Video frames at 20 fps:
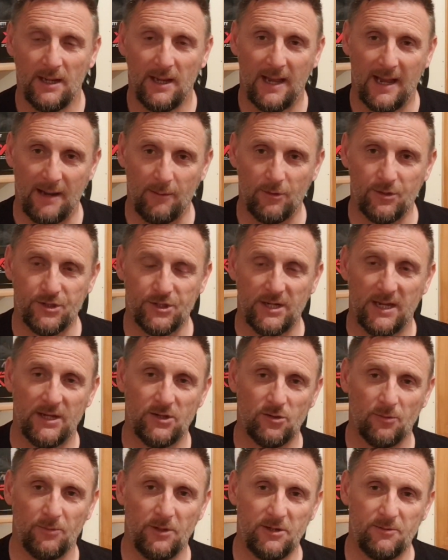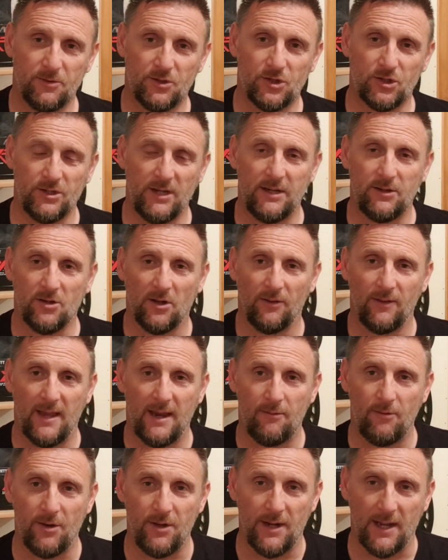I would say somebody's sneaked on
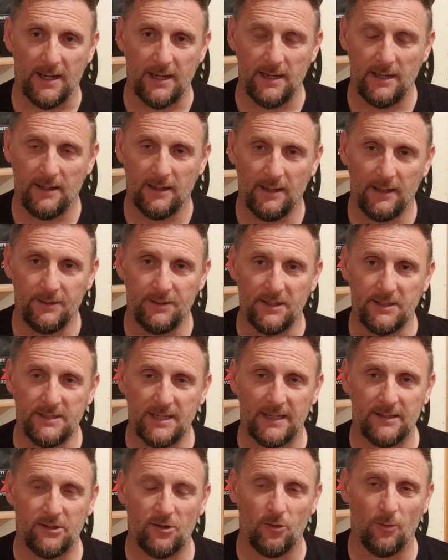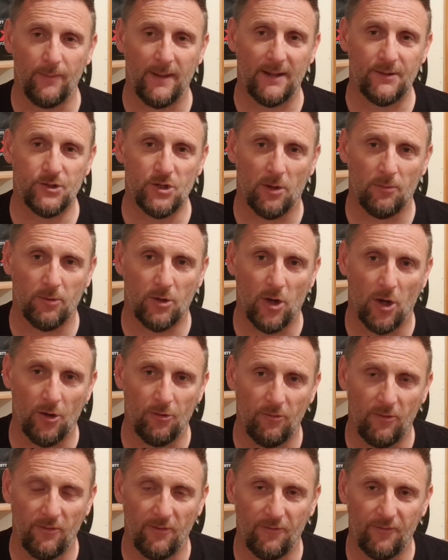there at night and detected up that top
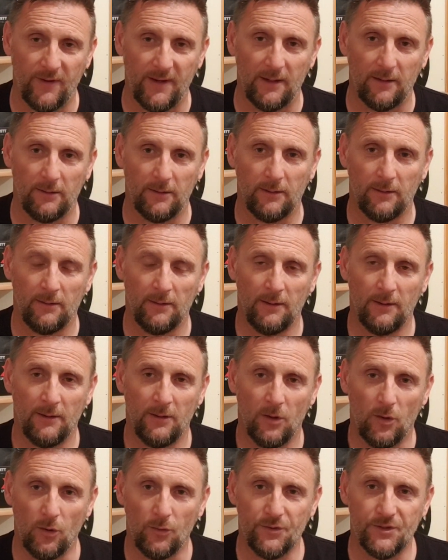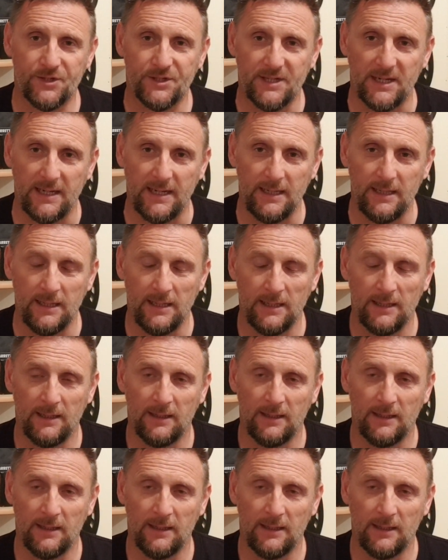corner of the field unseen,